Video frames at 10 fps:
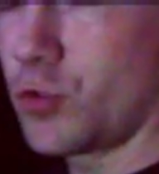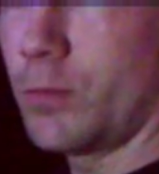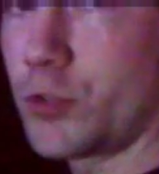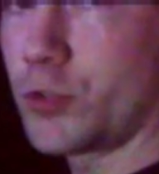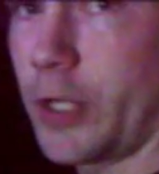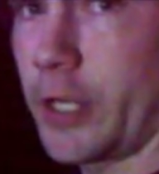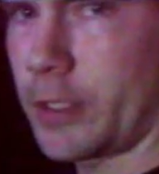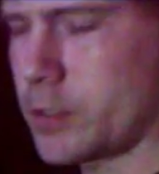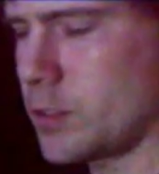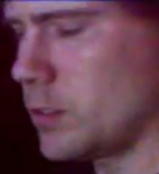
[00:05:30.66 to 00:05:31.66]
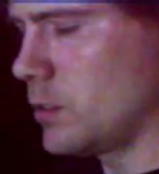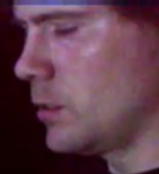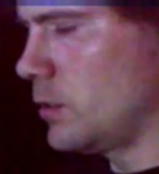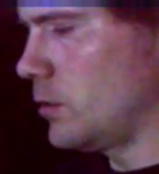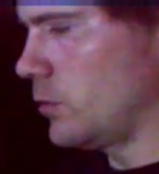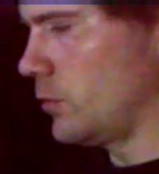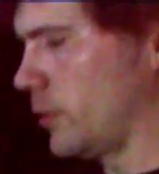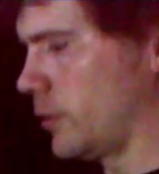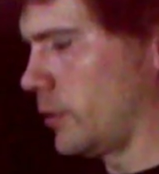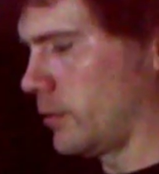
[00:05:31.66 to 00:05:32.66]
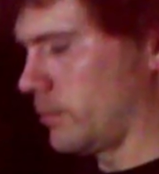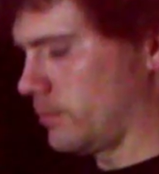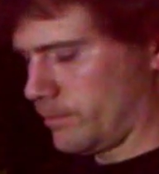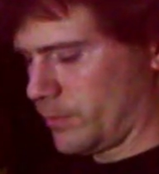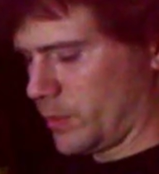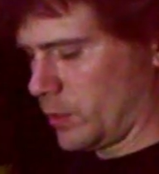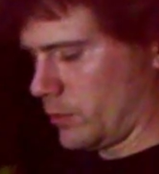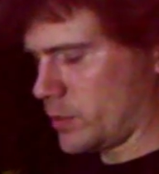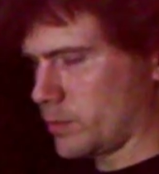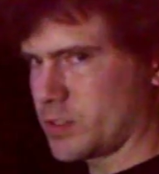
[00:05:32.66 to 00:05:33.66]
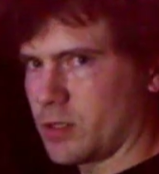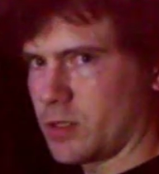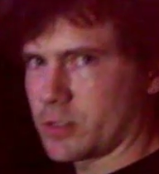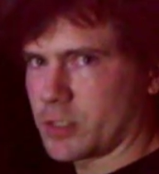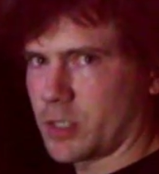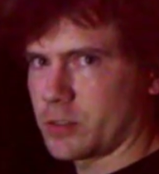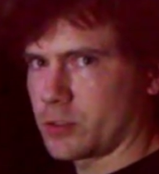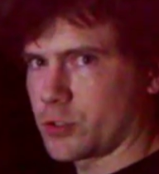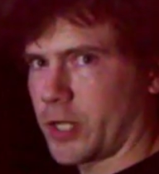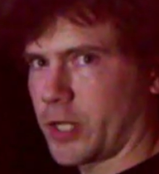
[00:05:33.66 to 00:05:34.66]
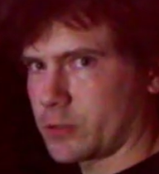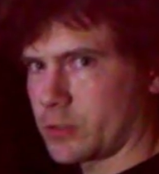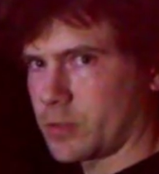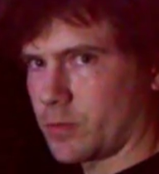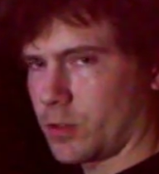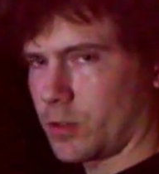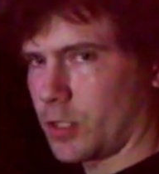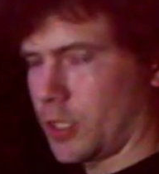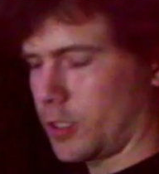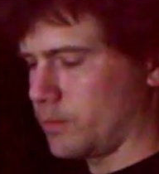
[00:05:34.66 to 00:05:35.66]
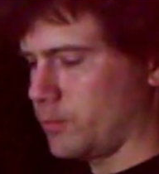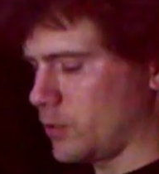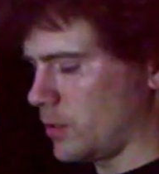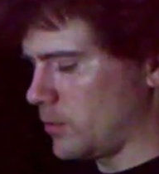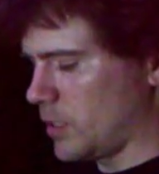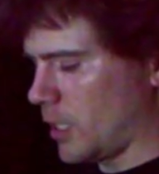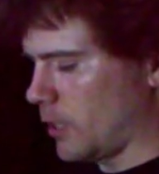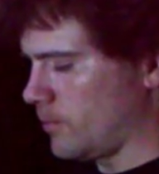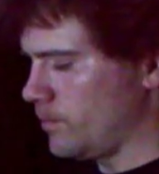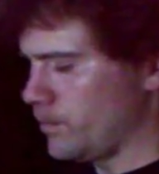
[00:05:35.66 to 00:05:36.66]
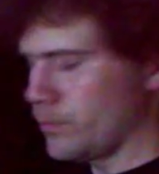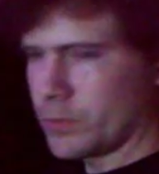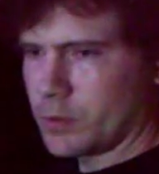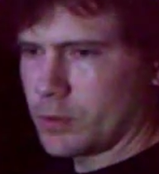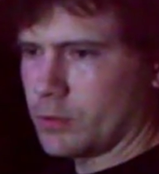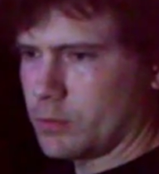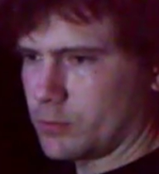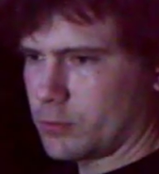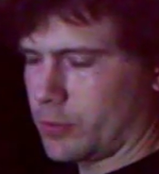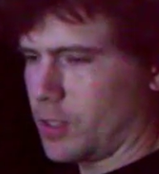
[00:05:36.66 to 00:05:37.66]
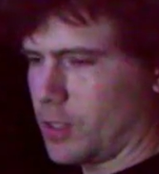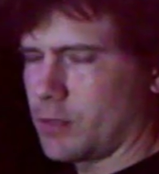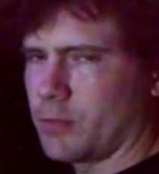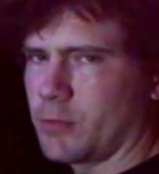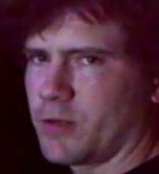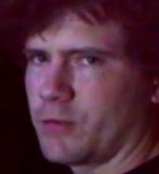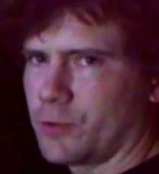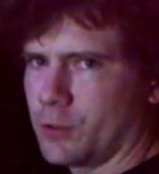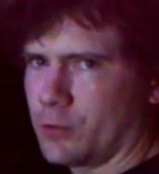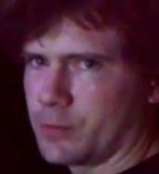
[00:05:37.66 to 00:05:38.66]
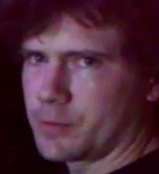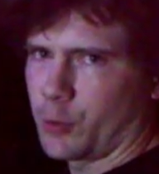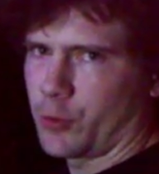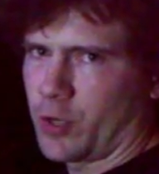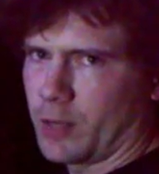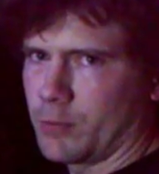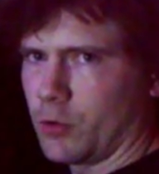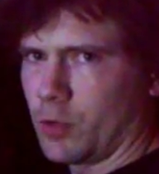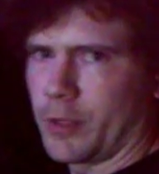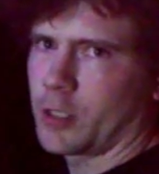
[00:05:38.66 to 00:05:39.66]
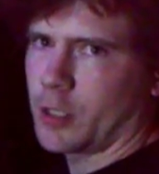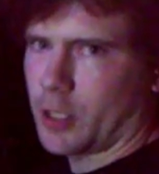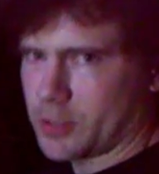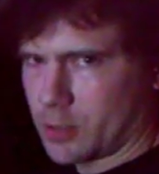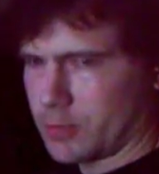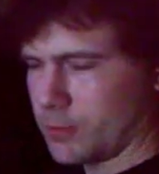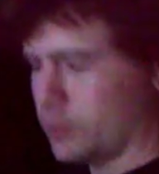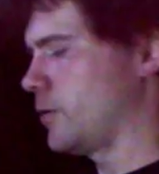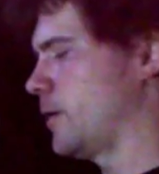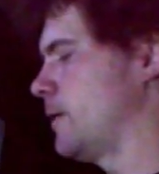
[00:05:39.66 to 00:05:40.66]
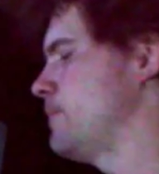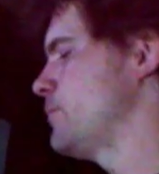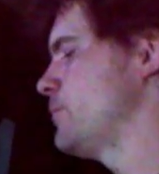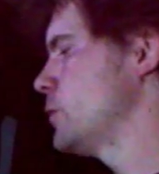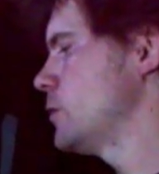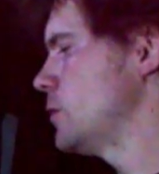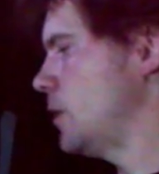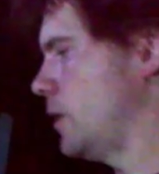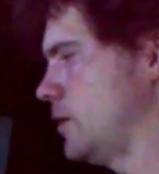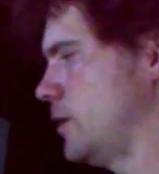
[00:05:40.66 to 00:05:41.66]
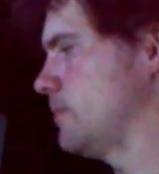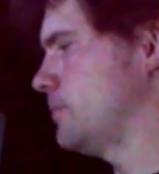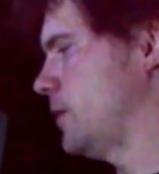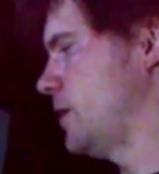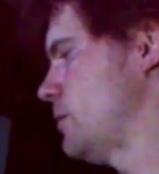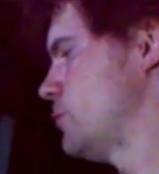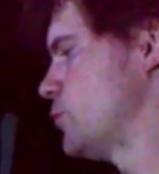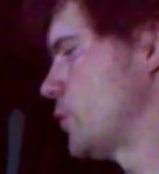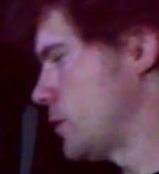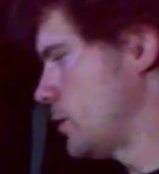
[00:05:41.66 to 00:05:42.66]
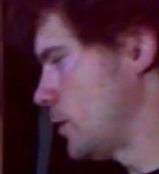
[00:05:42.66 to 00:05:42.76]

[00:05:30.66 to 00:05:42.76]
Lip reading: drum tracks or some synthesizer tracks or something like that, I could put them down, create them in my Fruity Loops program or my Caustic program, and then play them directly